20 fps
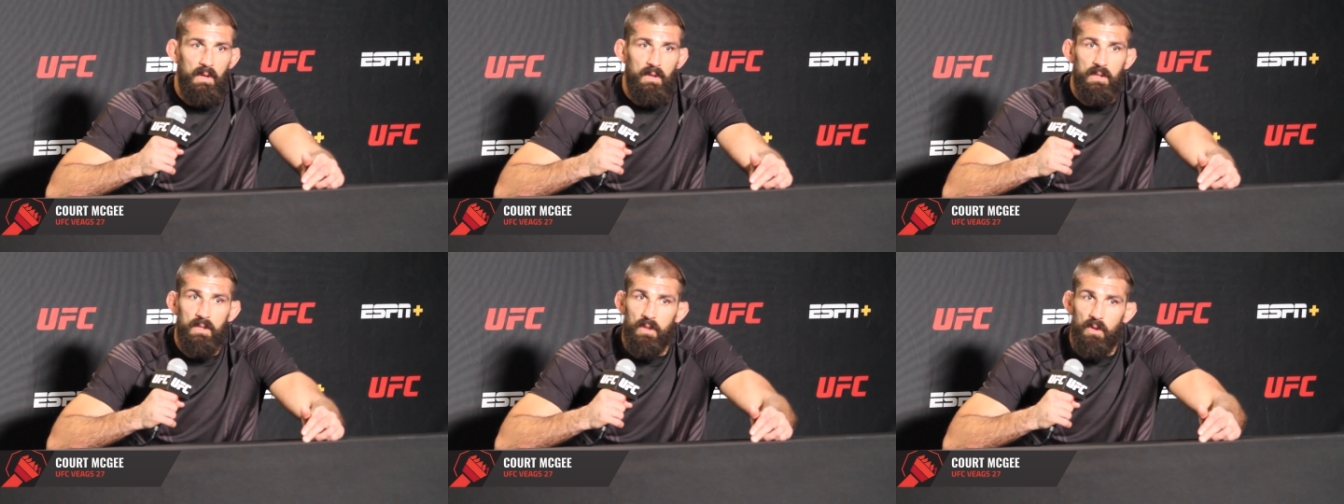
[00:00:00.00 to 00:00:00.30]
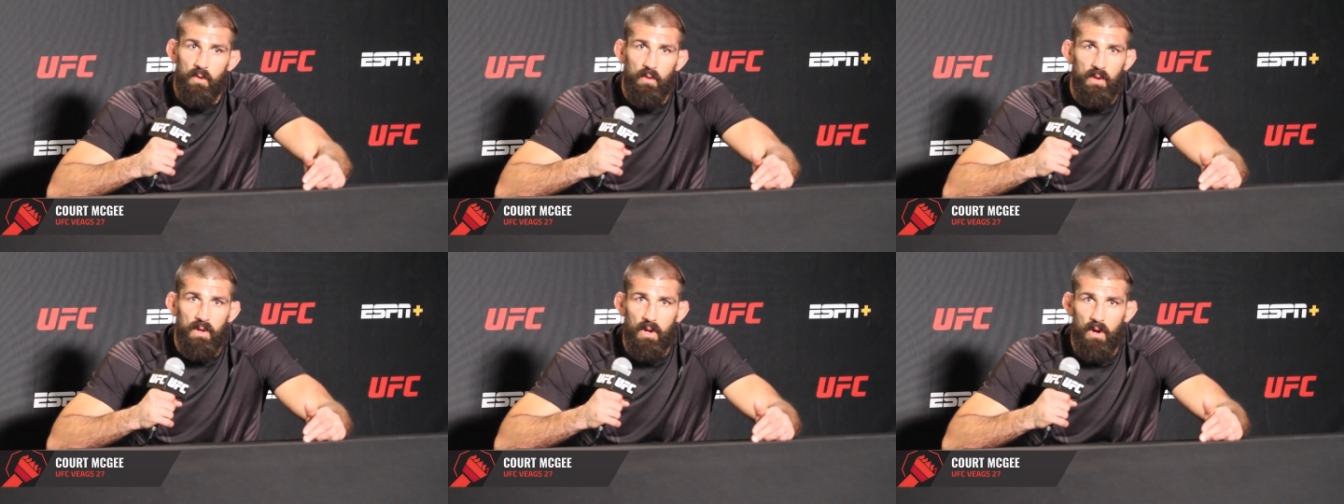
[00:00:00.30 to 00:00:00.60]
you
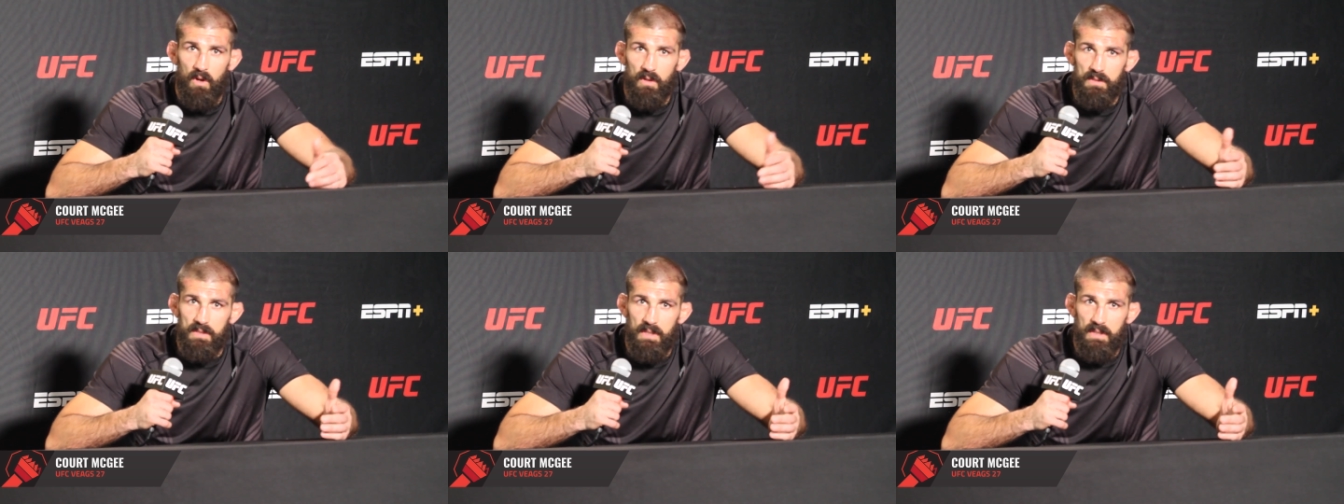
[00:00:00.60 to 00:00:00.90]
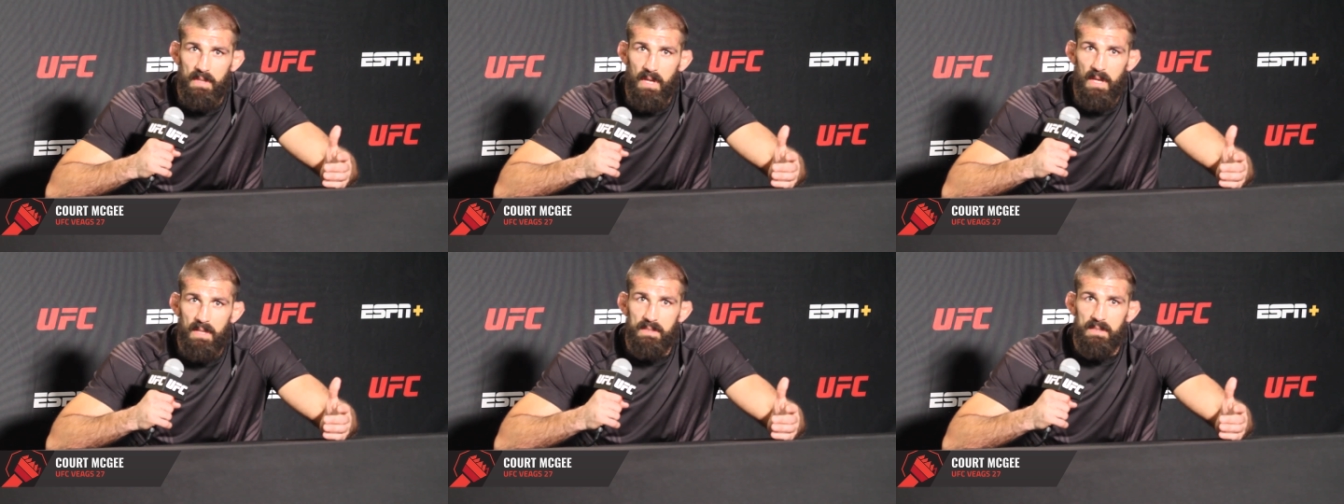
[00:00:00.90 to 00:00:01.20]
know, and all
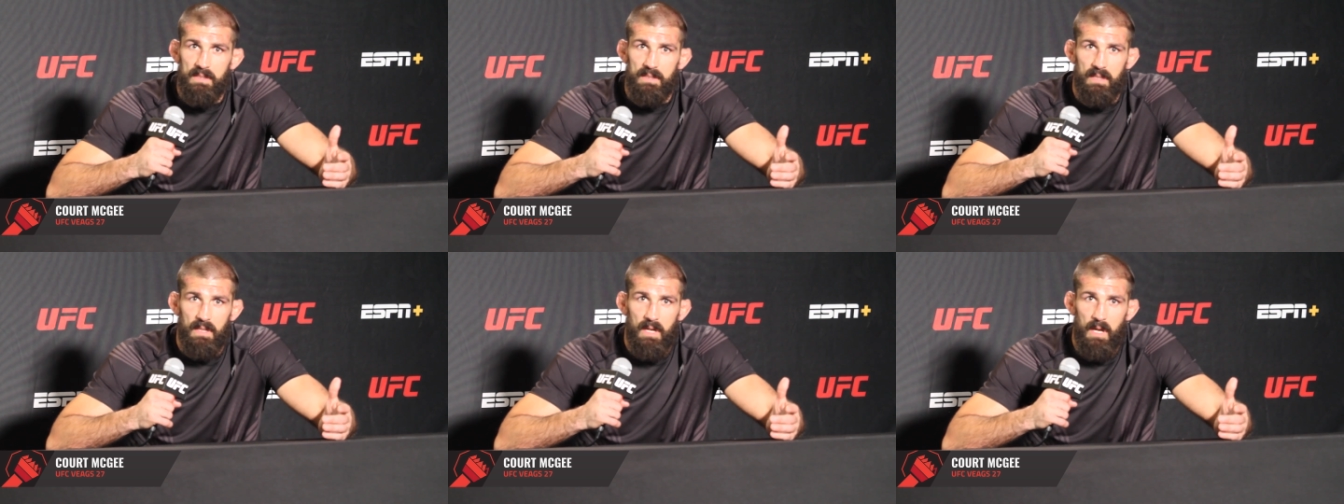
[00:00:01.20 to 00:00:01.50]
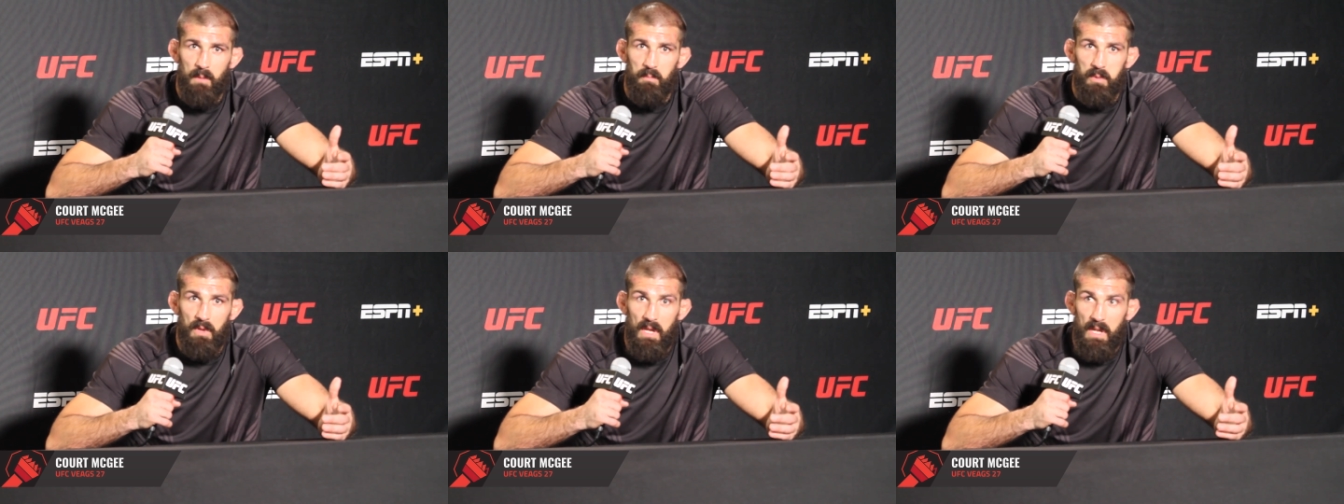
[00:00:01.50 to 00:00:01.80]
it takes is a
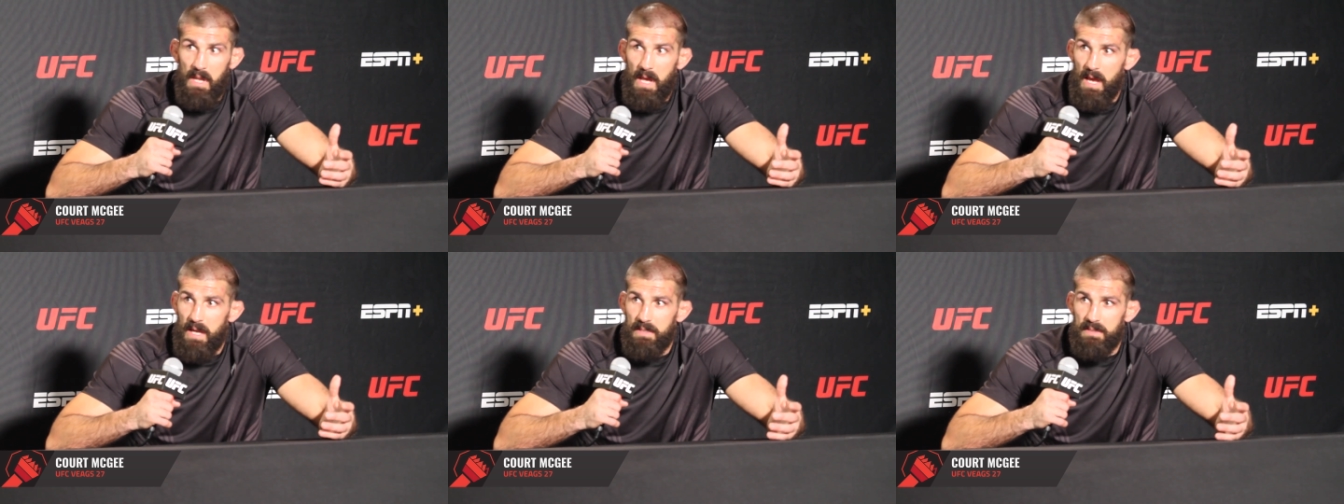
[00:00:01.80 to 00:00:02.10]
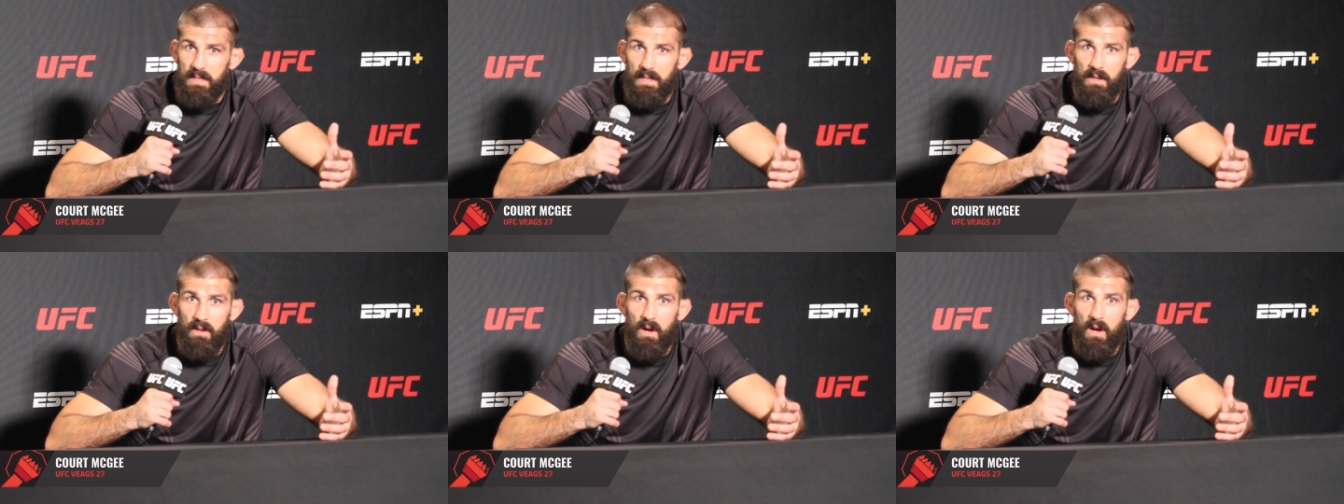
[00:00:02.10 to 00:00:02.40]
couple of
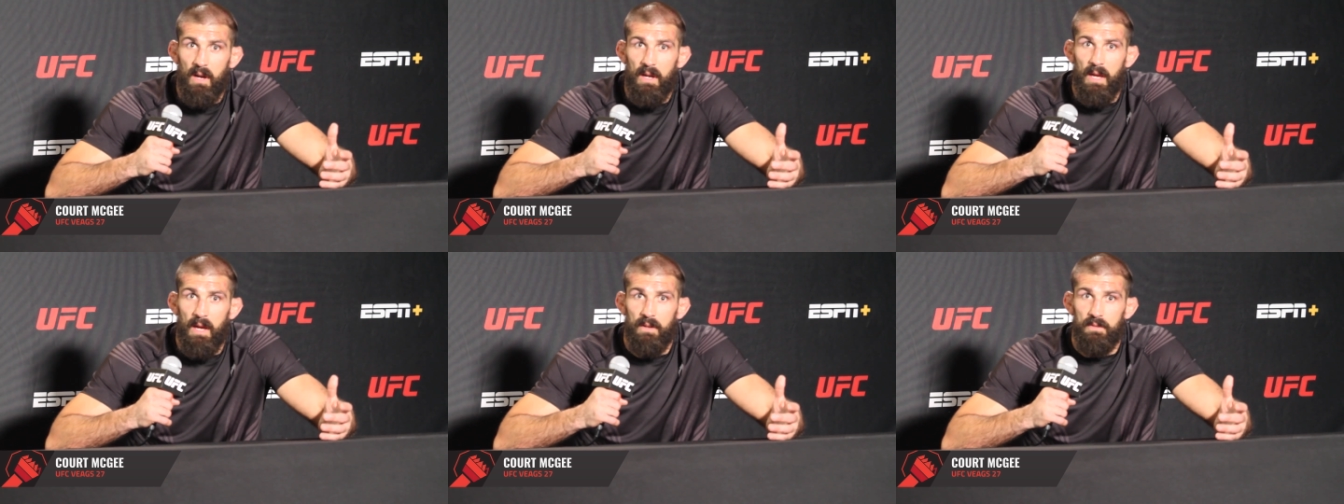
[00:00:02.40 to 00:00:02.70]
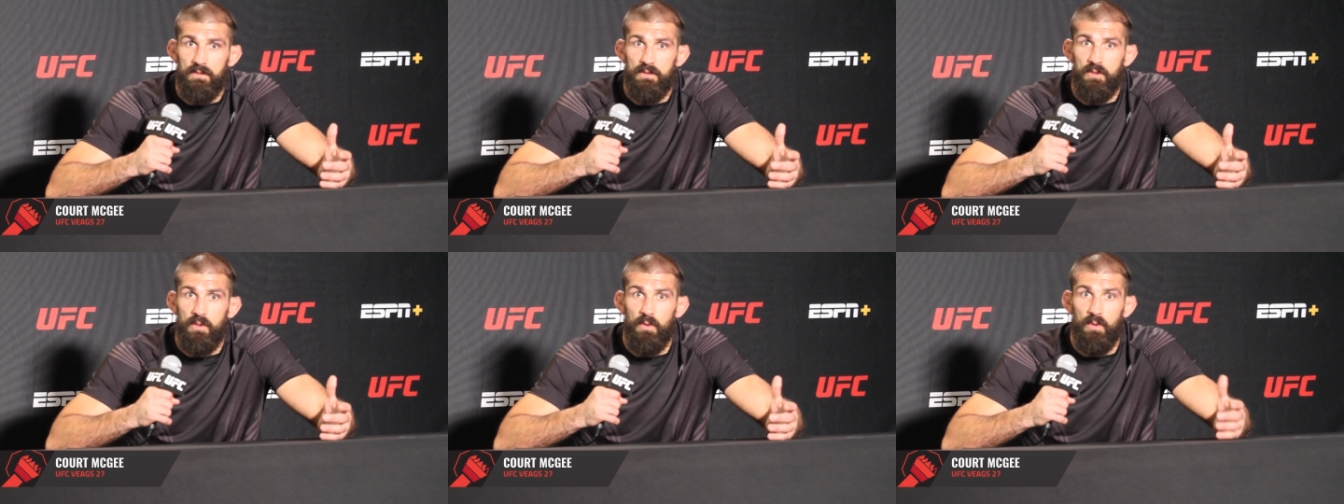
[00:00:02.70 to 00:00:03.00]
nasty
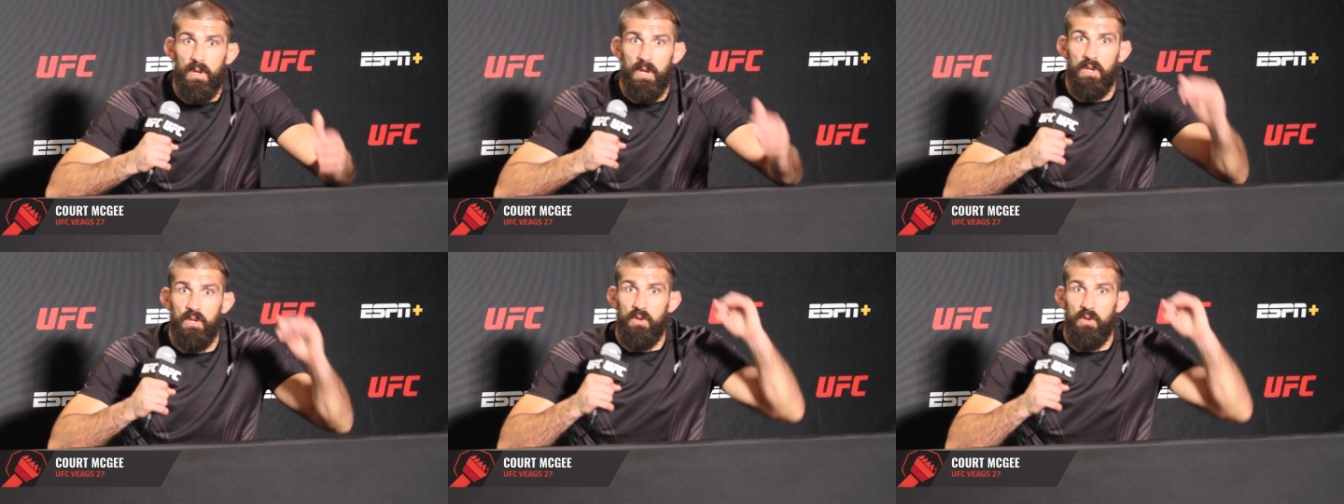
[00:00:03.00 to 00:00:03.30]
knockouts, dude, and